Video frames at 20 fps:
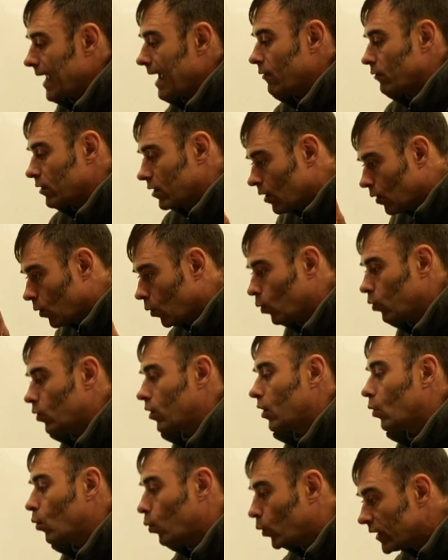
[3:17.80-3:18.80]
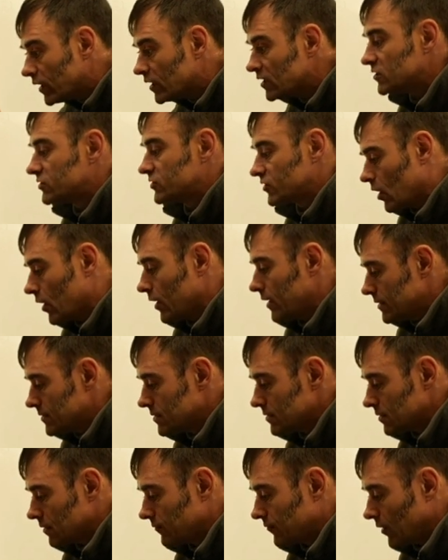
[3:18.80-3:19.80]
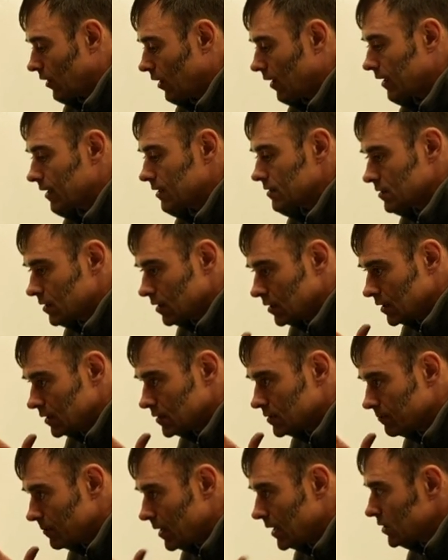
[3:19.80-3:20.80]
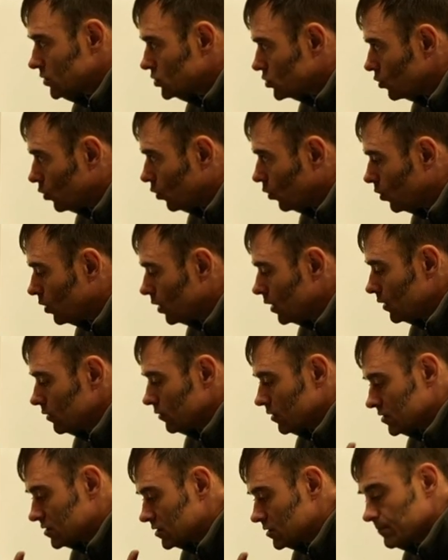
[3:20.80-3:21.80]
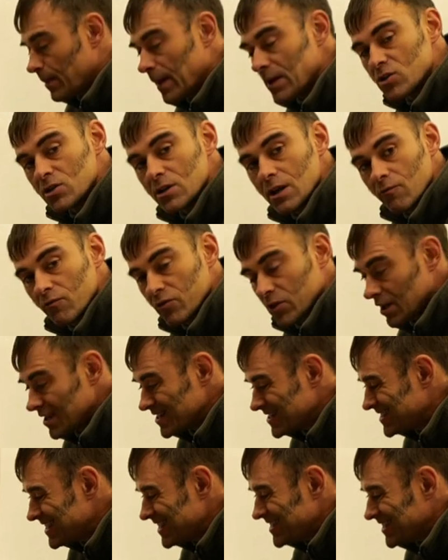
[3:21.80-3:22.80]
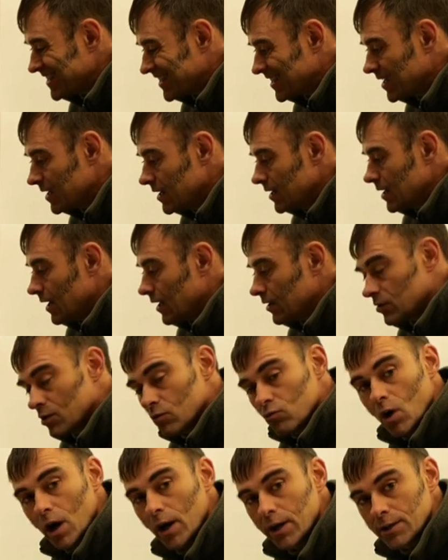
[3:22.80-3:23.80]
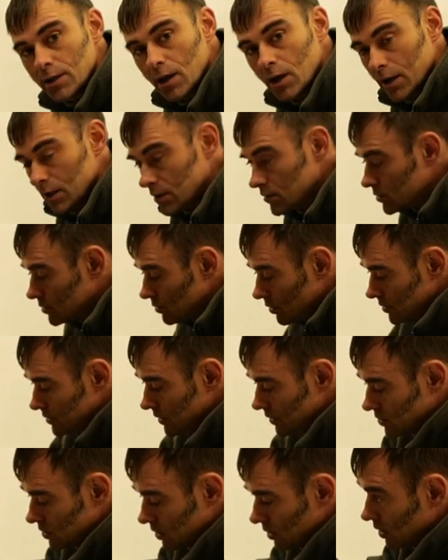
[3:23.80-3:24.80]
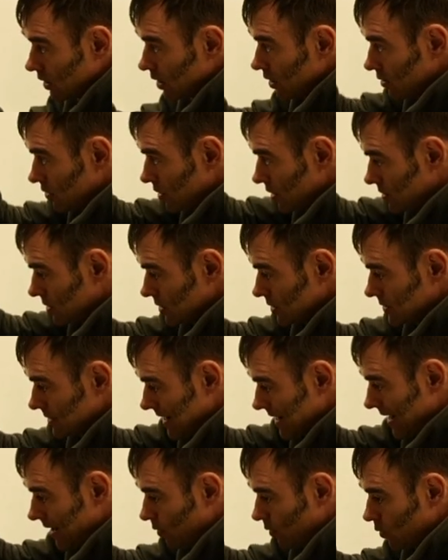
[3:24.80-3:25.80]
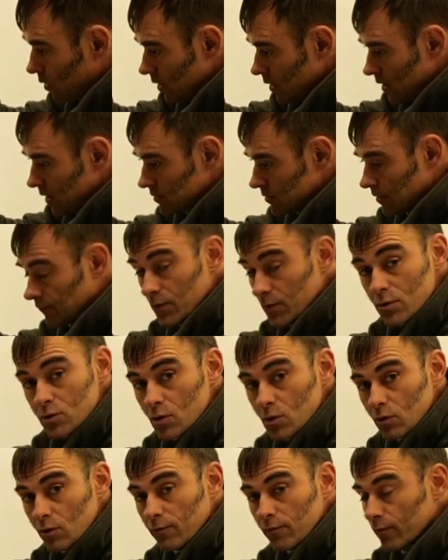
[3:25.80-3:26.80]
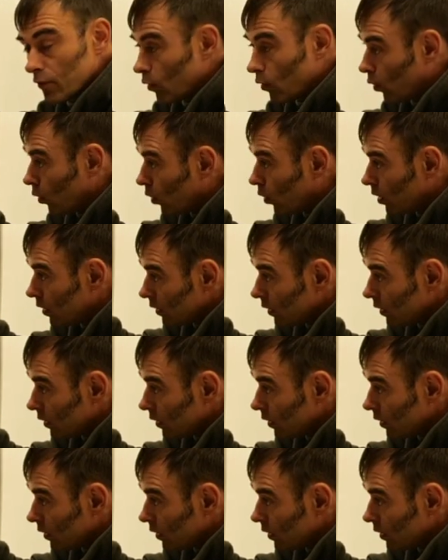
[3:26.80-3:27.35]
out your wheel sizes, if you like, is you need to make sure the suspension and everything is sitting at the right height. So essentially, this is now as if it was on the floor